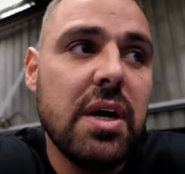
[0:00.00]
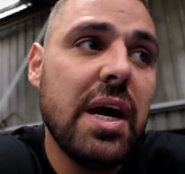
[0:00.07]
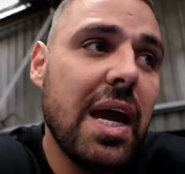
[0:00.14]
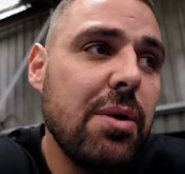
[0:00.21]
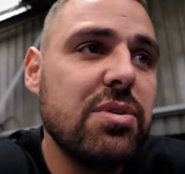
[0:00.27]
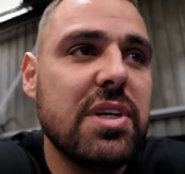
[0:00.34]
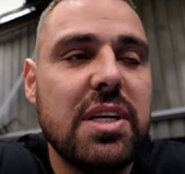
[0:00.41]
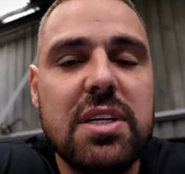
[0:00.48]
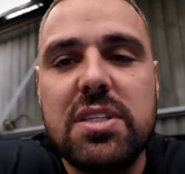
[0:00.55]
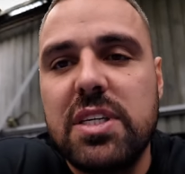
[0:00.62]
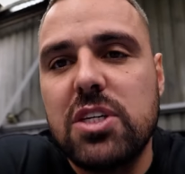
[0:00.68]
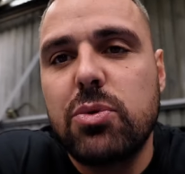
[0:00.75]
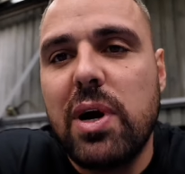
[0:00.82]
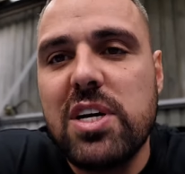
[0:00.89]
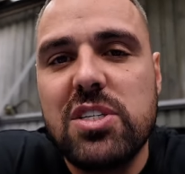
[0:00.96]
He was in a
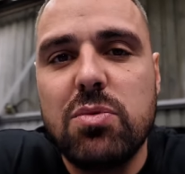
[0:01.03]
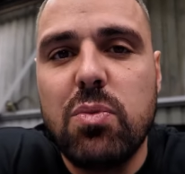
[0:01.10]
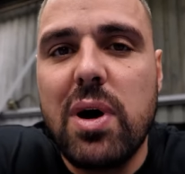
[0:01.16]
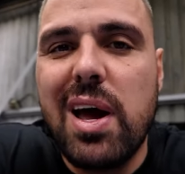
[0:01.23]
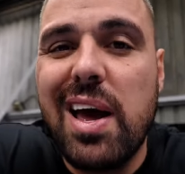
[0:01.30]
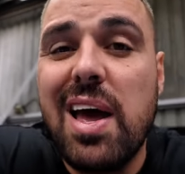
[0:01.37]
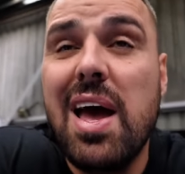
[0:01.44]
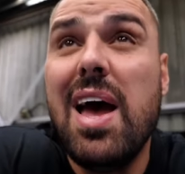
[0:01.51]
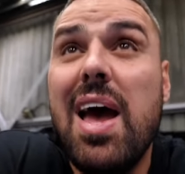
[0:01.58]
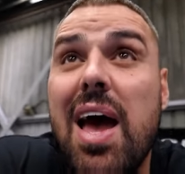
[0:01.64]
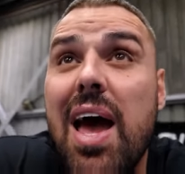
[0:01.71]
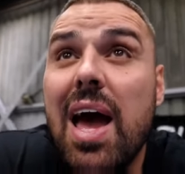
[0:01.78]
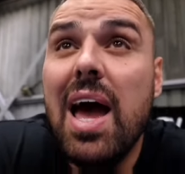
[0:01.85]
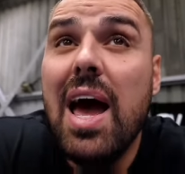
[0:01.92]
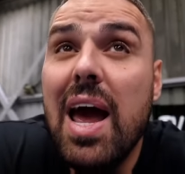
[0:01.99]
situation where
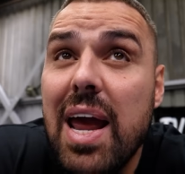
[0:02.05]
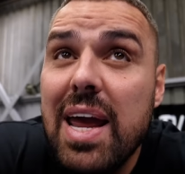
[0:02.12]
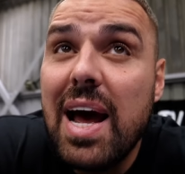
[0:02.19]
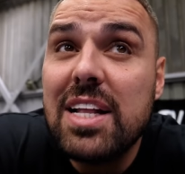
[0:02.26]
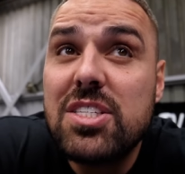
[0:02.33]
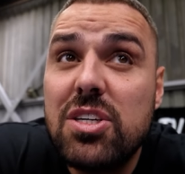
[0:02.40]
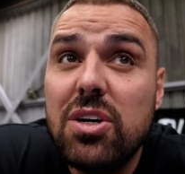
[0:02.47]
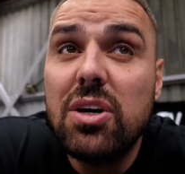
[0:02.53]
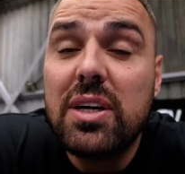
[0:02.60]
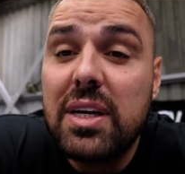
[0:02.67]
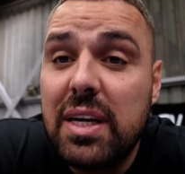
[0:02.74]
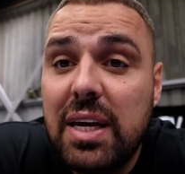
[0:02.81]
he had to